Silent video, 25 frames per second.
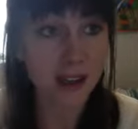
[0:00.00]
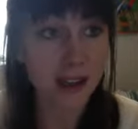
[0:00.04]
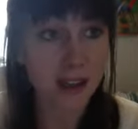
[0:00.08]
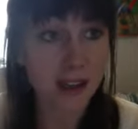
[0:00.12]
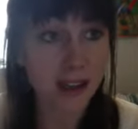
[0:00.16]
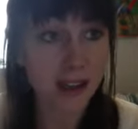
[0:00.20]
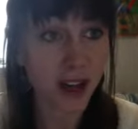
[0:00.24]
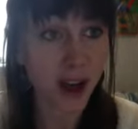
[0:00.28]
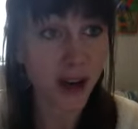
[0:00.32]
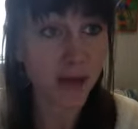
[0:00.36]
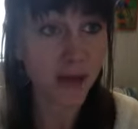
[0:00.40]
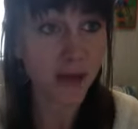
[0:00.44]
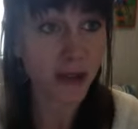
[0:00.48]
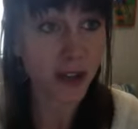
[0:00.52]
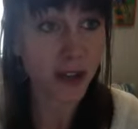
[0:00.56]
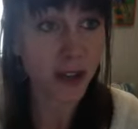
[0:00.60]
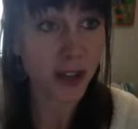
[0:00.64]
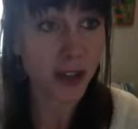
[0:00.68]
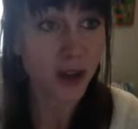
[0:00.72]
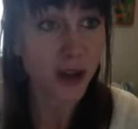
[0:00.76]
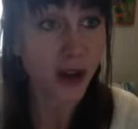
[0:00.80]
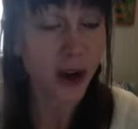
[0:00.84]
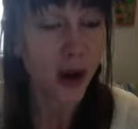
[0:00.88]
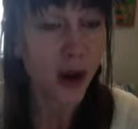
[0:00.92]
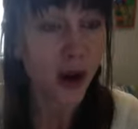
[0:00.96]

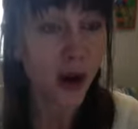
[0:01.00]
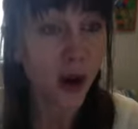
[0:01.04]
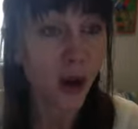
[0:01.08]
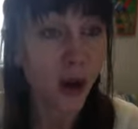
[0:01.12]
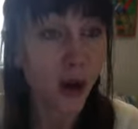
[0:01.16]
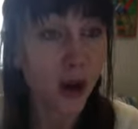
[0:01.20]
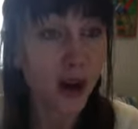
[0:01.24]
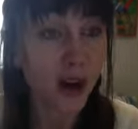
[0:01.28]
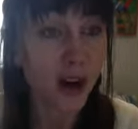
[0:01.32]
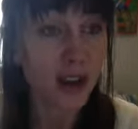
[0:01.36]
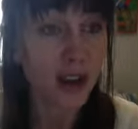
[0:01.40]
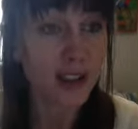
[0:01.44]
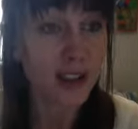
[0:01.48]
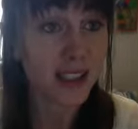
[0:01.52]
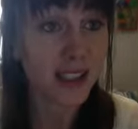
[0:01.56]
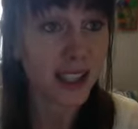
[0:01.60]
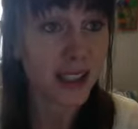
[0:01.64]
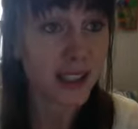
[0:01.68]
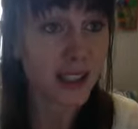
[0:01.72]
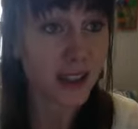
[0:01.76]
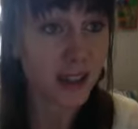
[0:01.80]
discomfort or skin